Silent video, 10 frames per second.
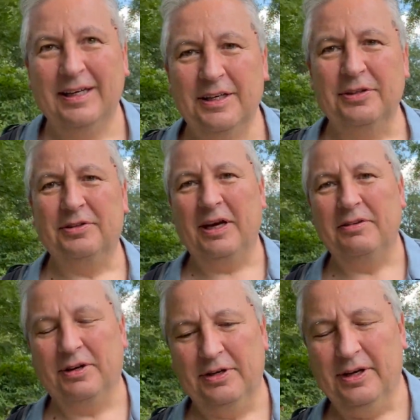Just out
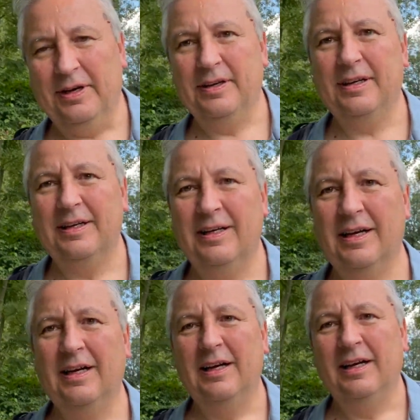on a
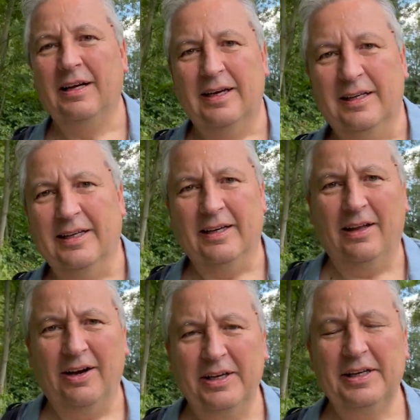little
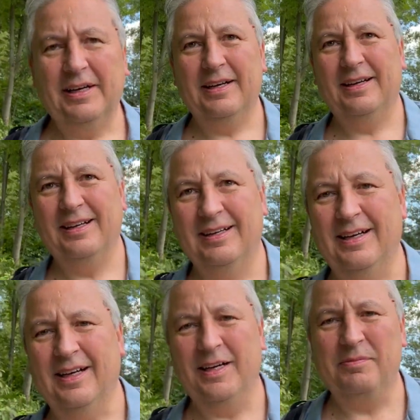hike.
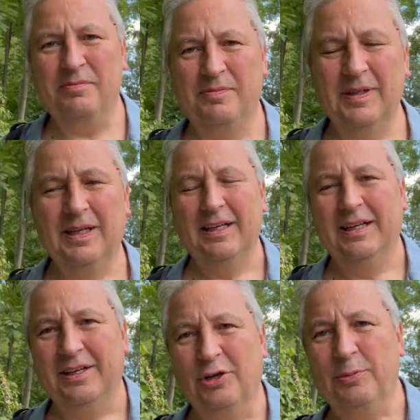
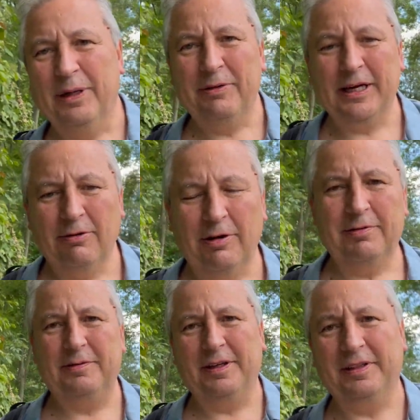Normally we go
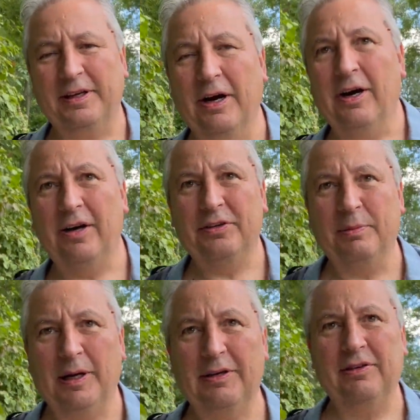off in the car to
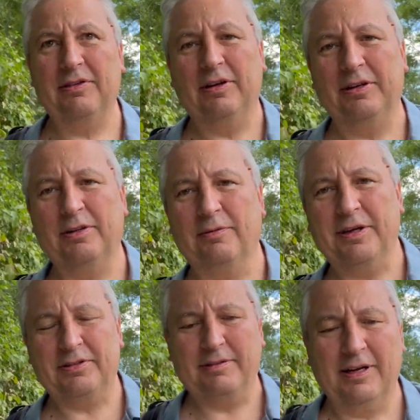places like the
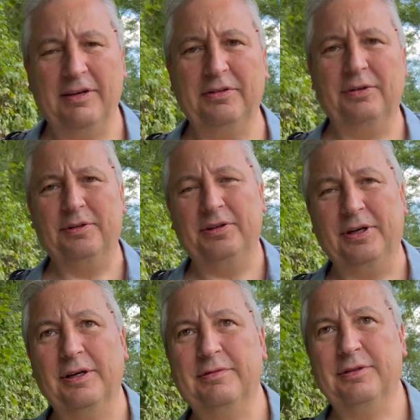Westerwald or the
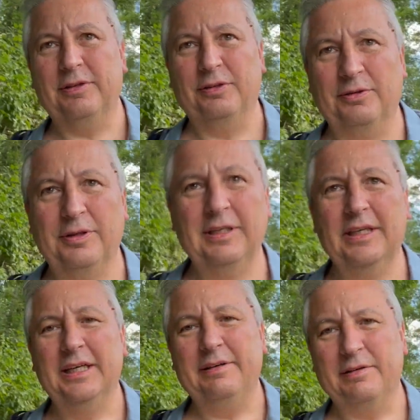Eifel, or
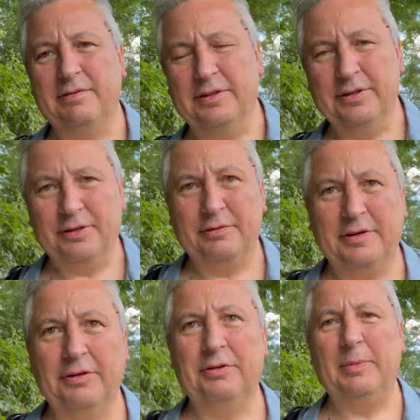even further
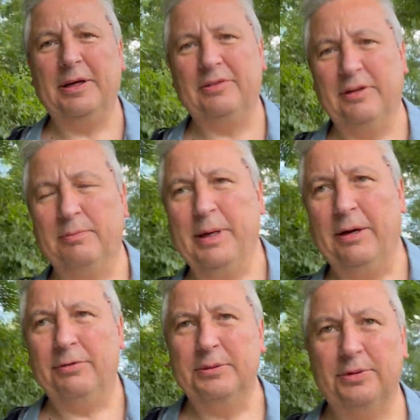afield to places like
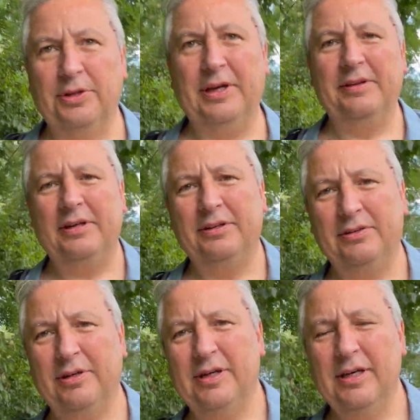Belgium or the Netherlands.